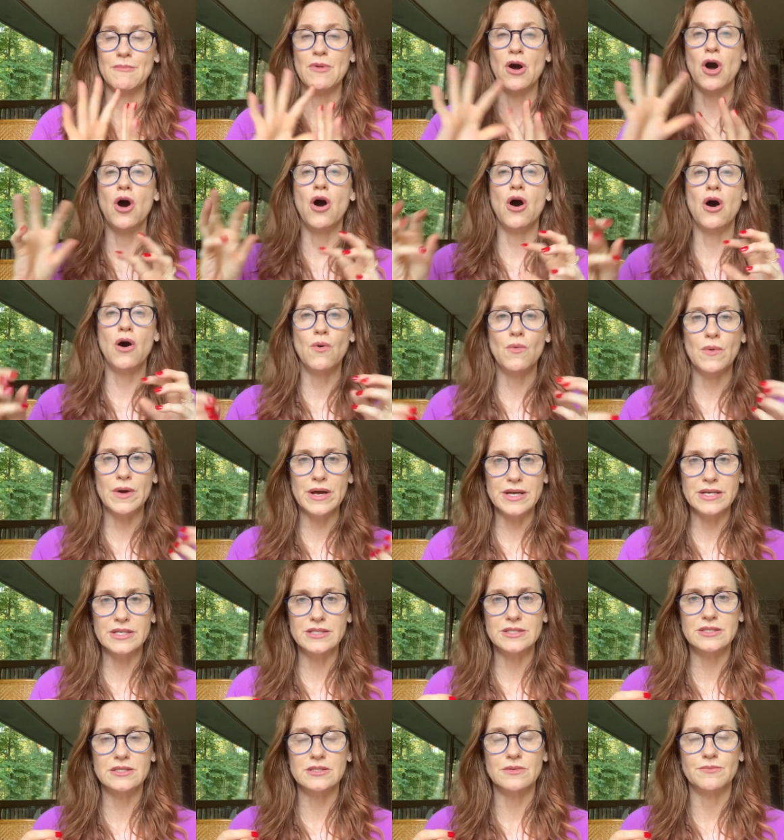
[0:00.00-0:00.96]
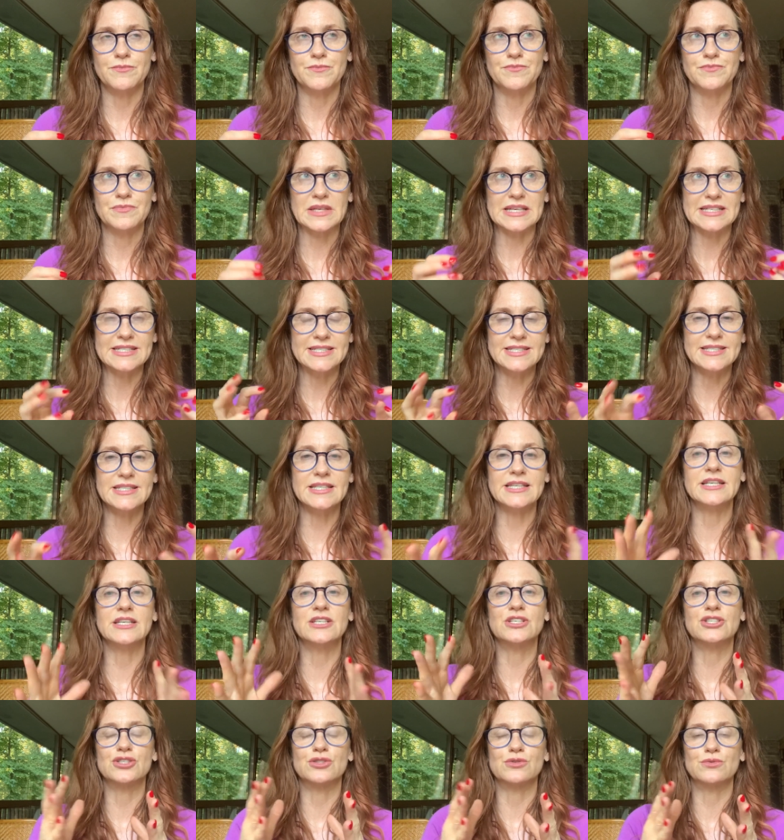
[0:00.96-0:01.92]
always
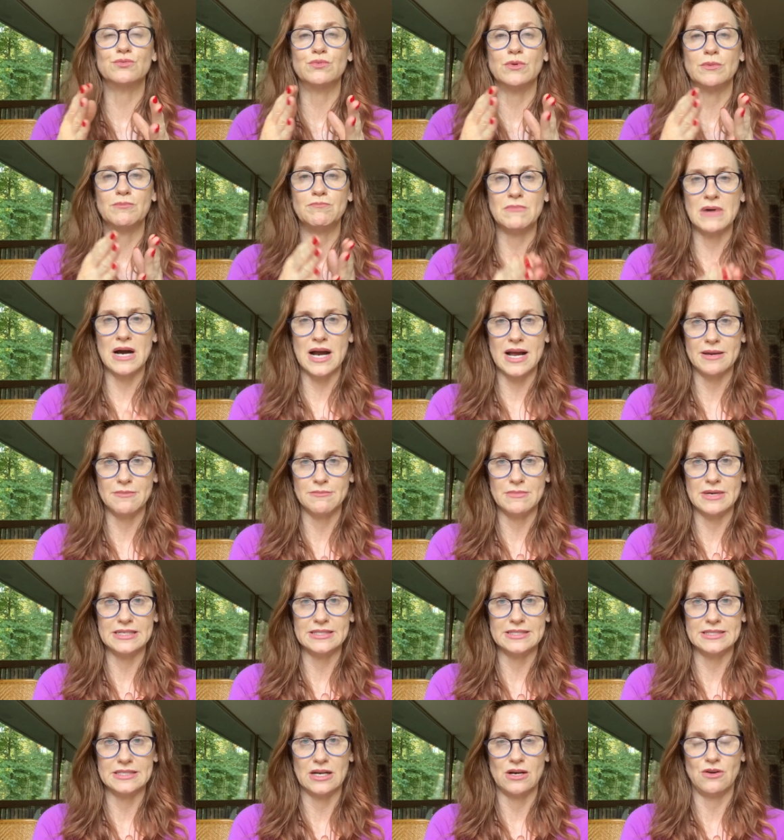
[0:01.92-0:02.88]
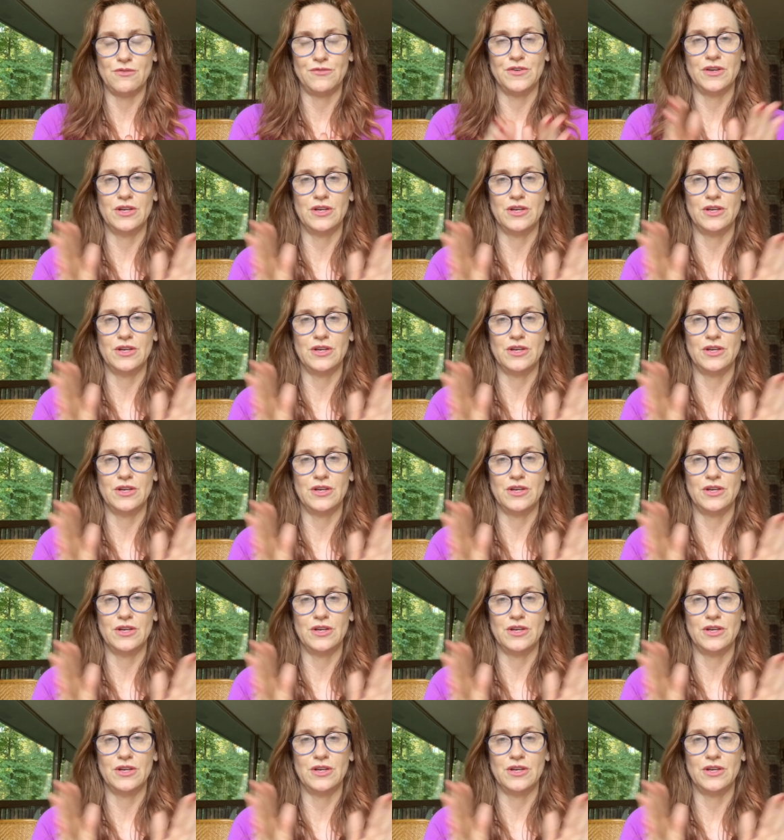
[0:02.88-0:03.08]
seeking to remind myself